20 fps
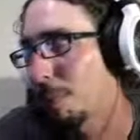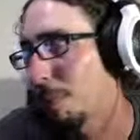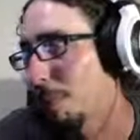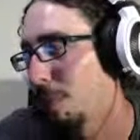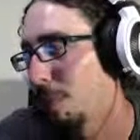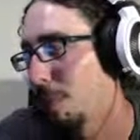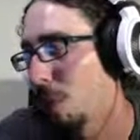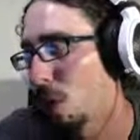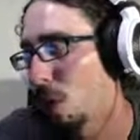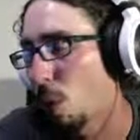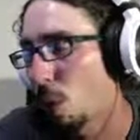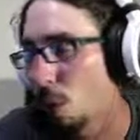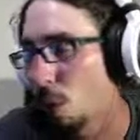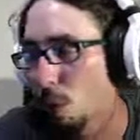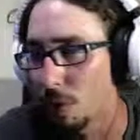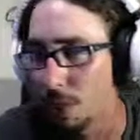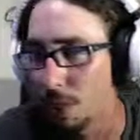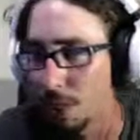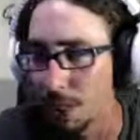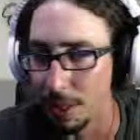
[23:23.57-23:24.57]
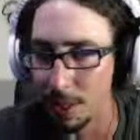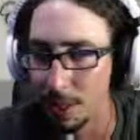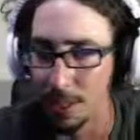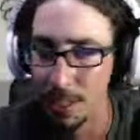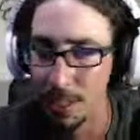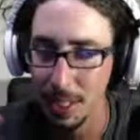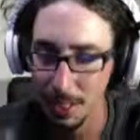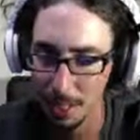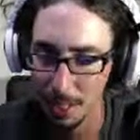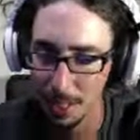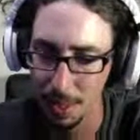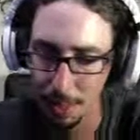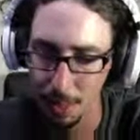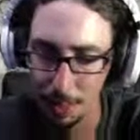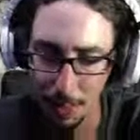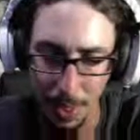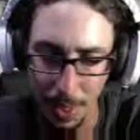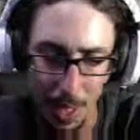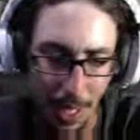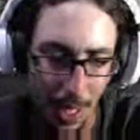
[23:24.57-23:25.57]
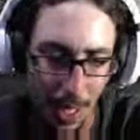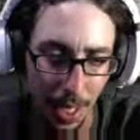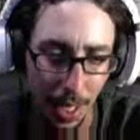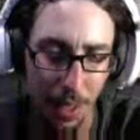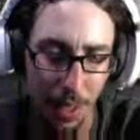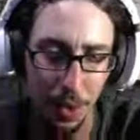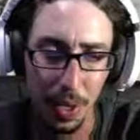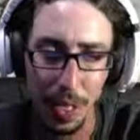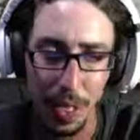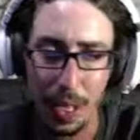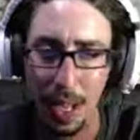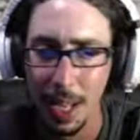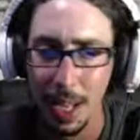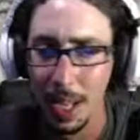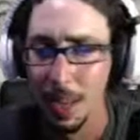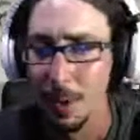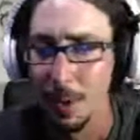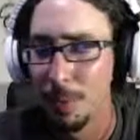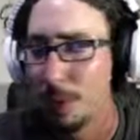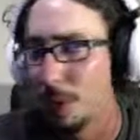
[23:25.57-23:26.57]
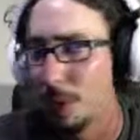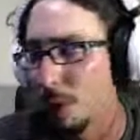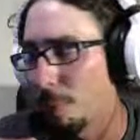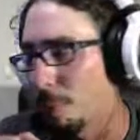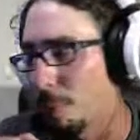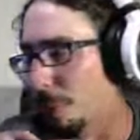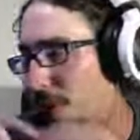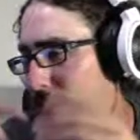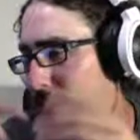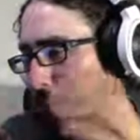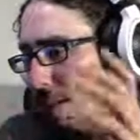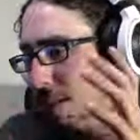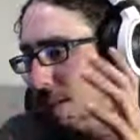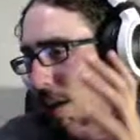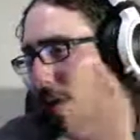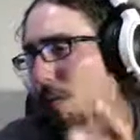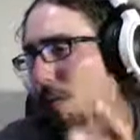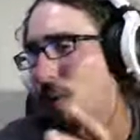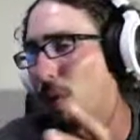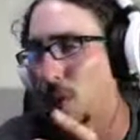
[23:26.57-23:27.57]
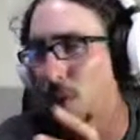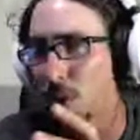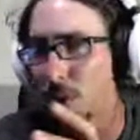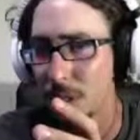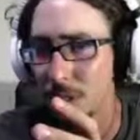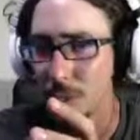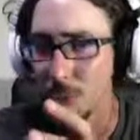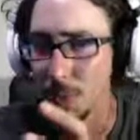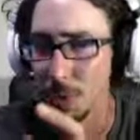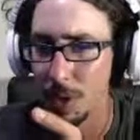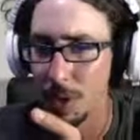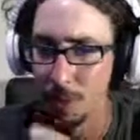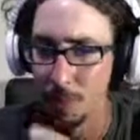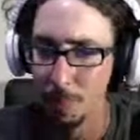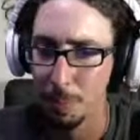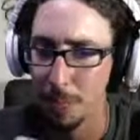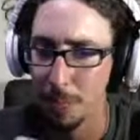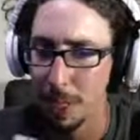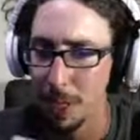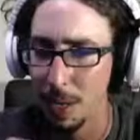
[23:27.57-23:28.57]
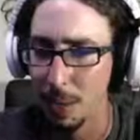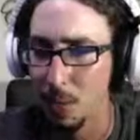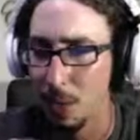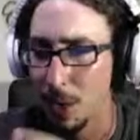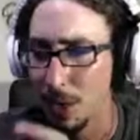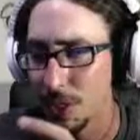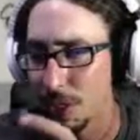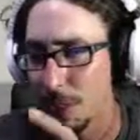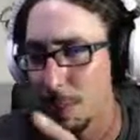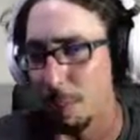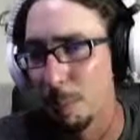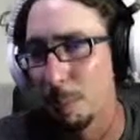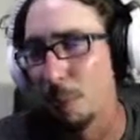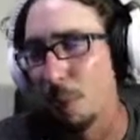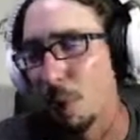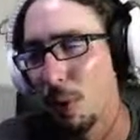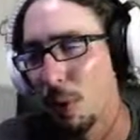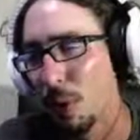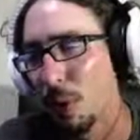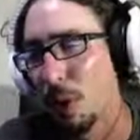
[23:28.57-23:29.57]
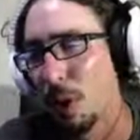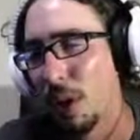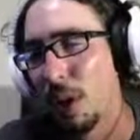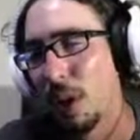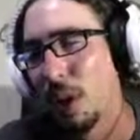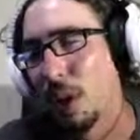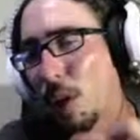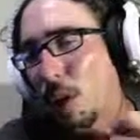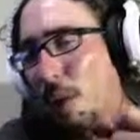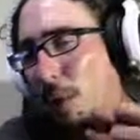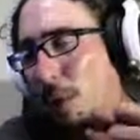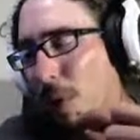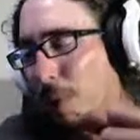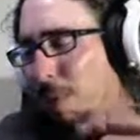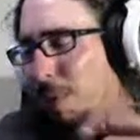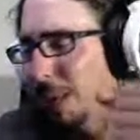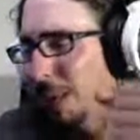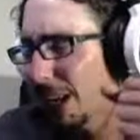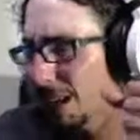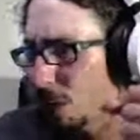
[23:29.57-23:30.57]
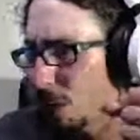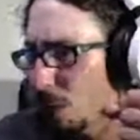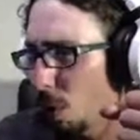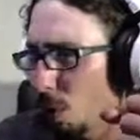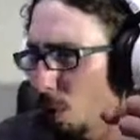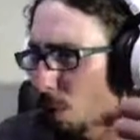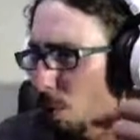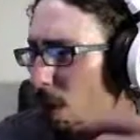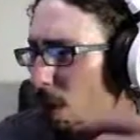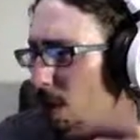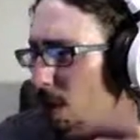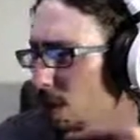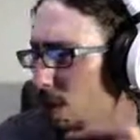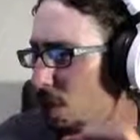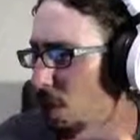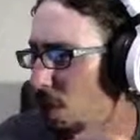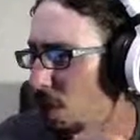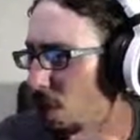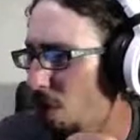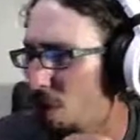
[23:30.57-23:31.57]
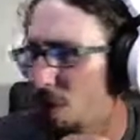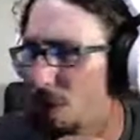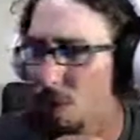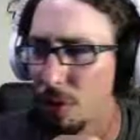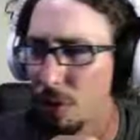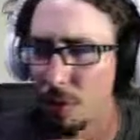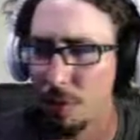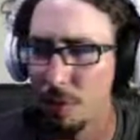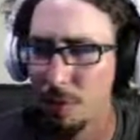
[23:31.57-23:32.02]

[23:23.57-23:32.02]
core, like the density of the planet. You can, put a sun real close to another planet and watch it burn. You can put a black hole and watch all of,